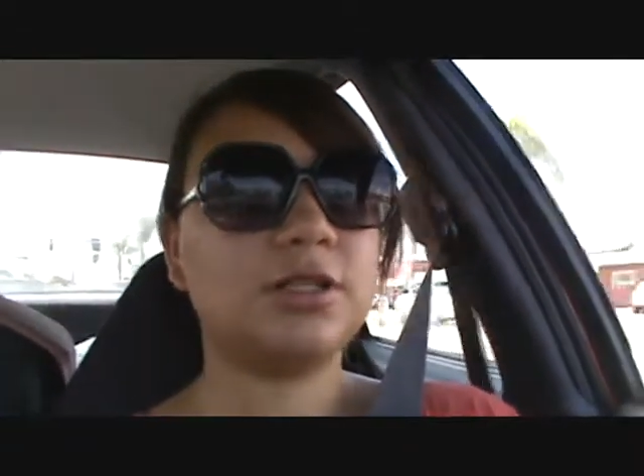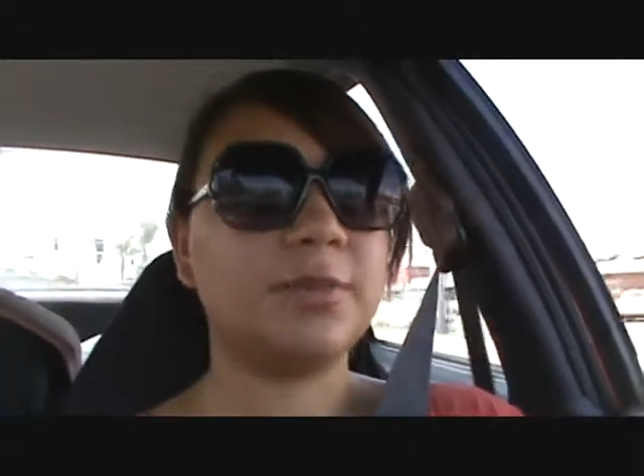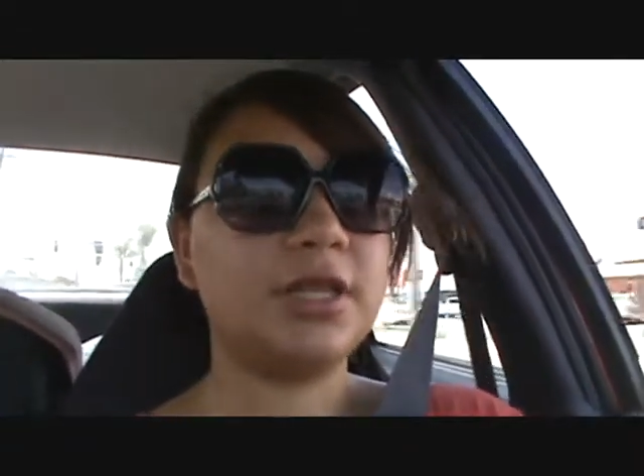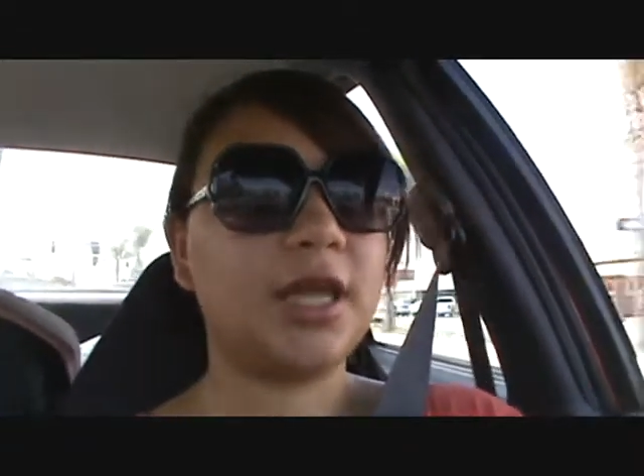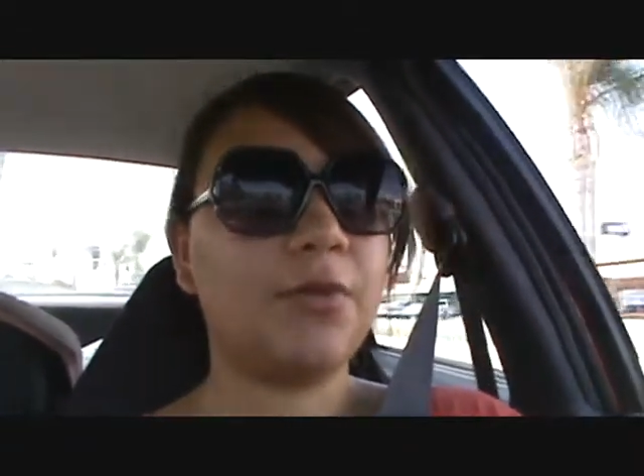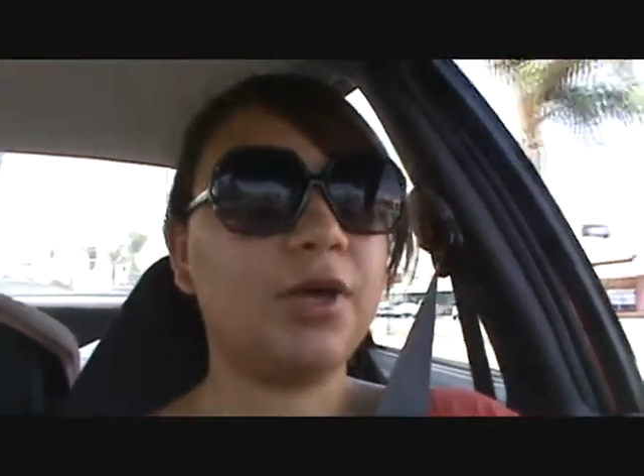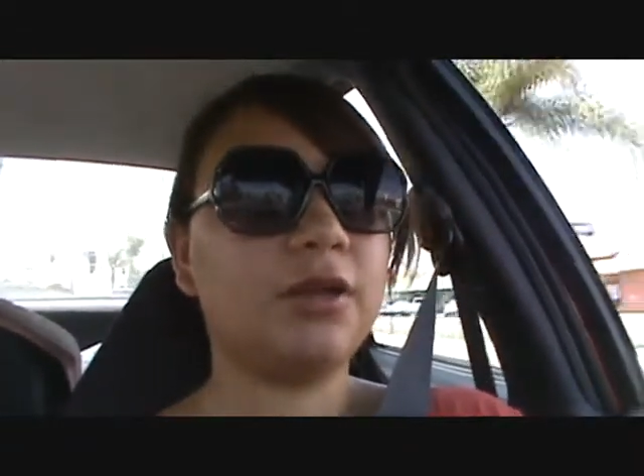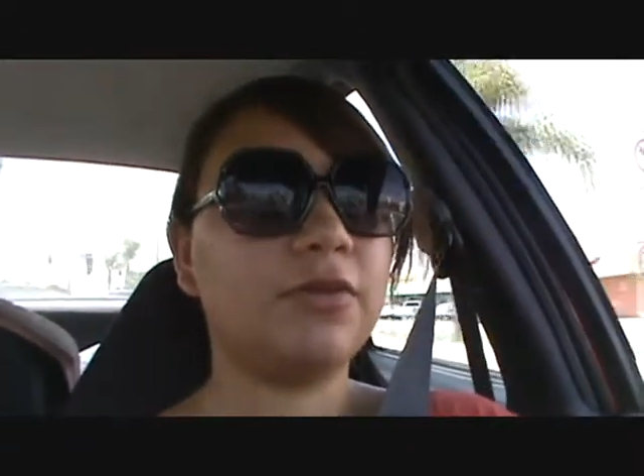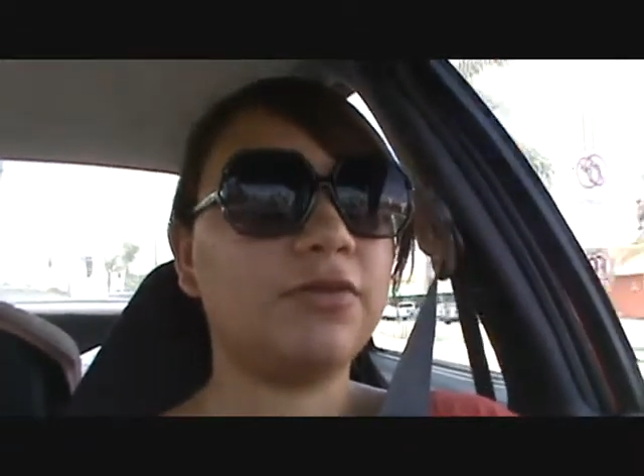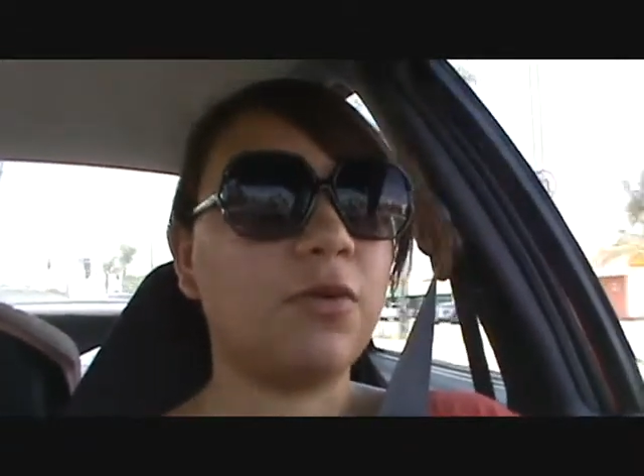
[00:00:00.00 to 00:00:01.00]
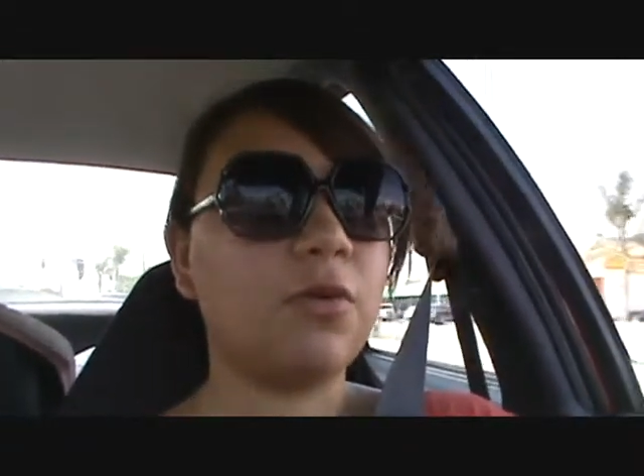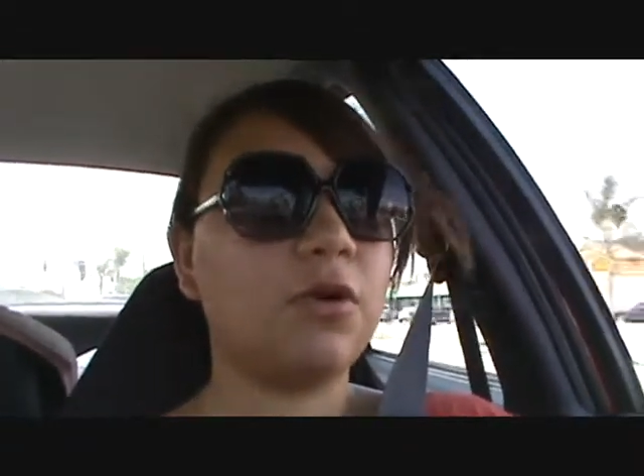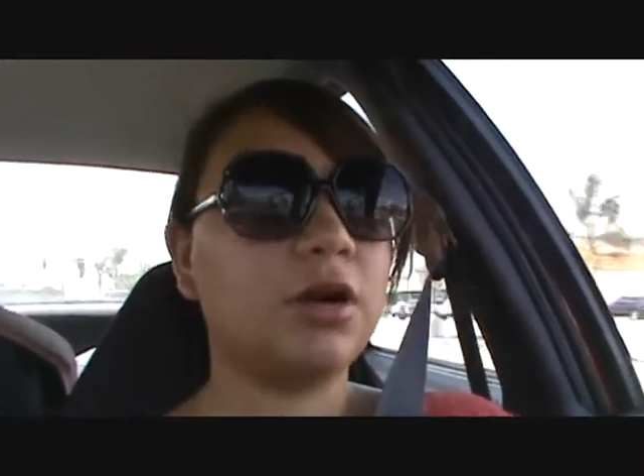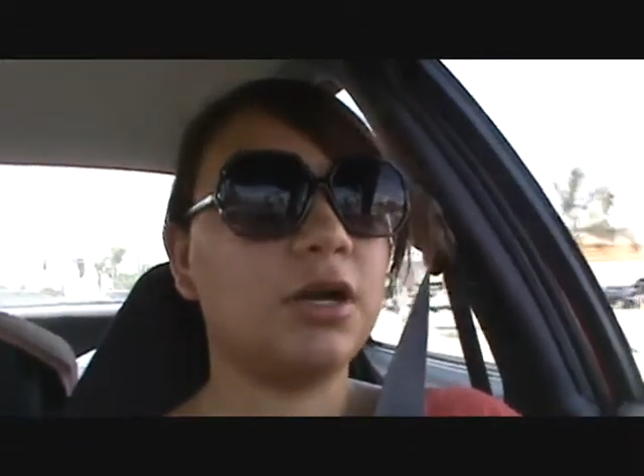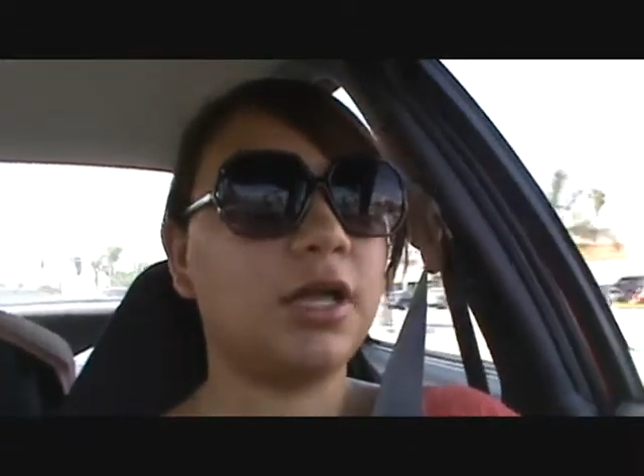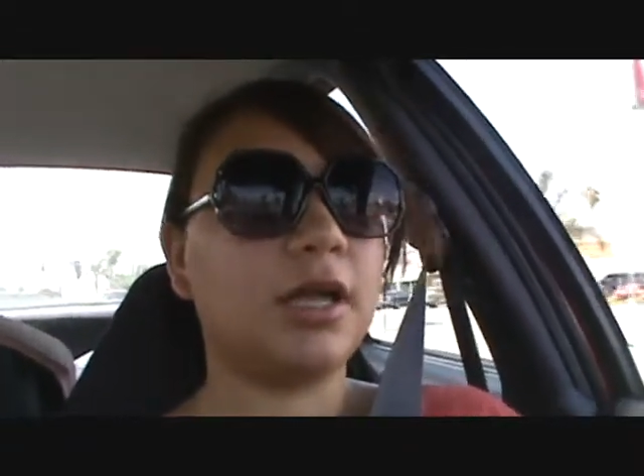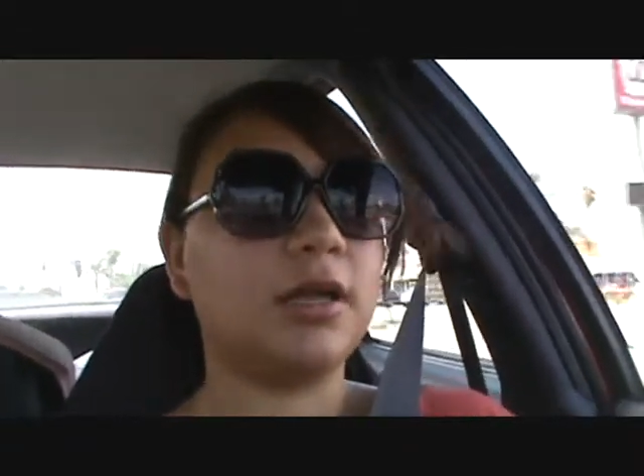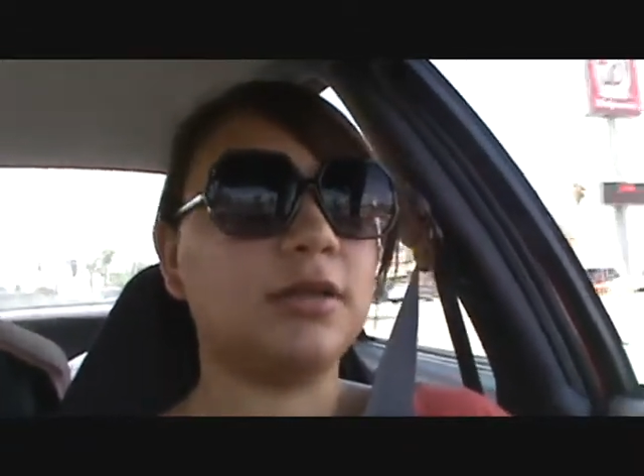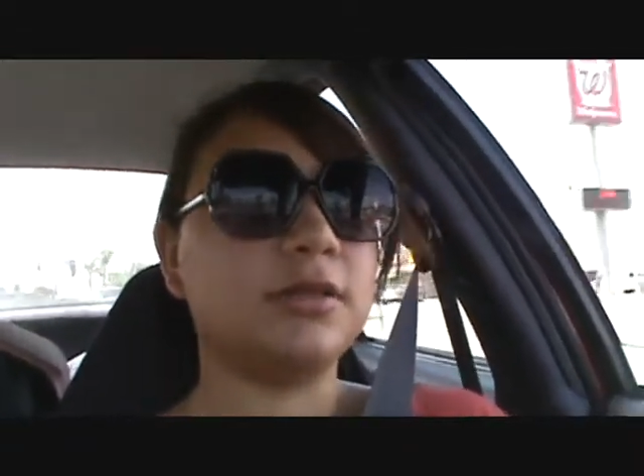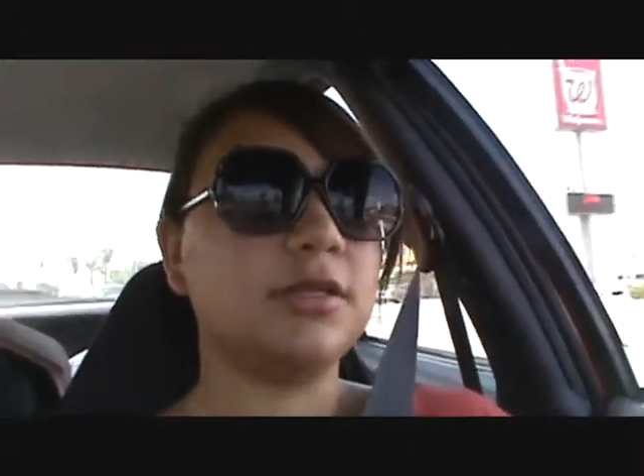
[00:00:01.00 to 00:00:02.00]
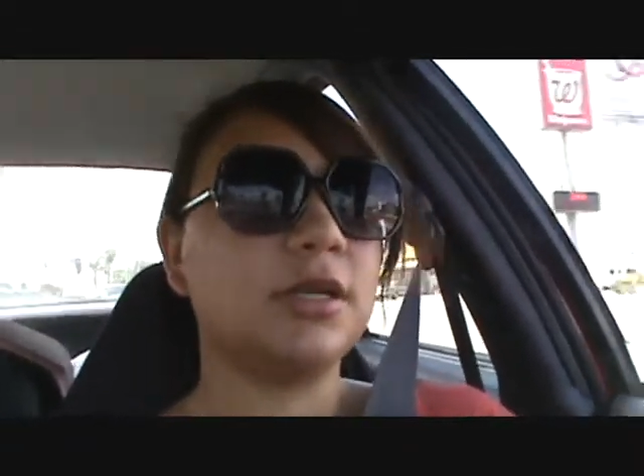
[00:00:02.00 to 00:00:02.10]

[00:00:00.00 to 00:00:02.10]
something that we can afford and